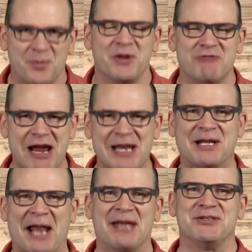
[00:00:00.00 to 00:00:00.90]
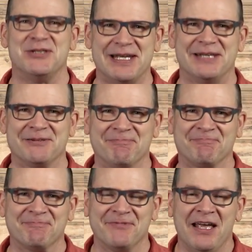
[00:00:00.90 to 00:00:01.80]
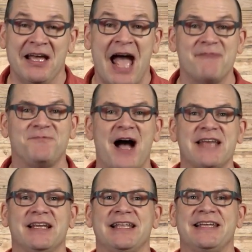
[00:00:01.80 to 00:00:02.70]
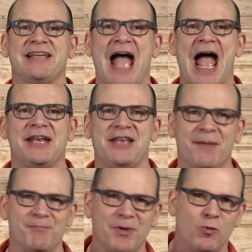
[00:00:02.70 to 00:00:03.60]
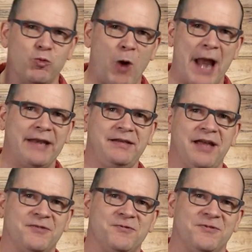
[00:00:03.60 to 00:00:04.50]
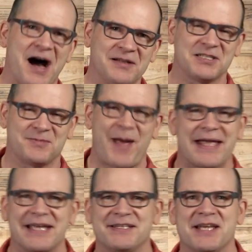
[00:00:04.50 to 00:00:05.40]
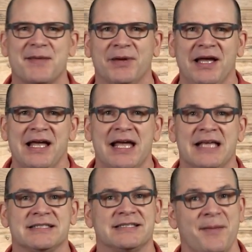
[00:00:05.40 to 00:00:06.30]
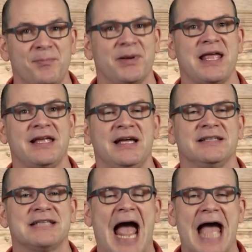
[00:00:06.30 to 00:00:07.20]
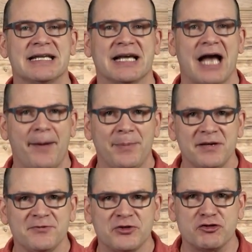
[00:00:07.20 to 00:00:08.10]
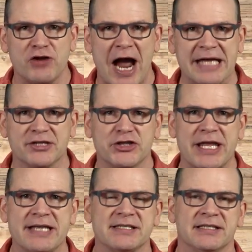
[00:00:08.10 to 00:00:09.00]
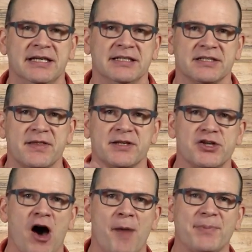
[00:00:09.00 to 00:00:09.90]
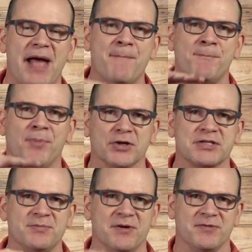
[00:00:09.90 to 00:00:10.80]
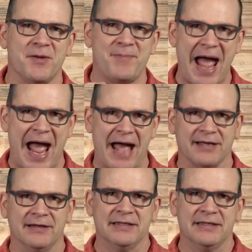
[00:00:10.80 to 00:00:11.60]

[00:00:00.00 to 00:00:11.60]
You'll be really glad you did. And finally, our number 1 advanced packing tip is simply to add a couple of dryer sheets to the top and bottom of your bag.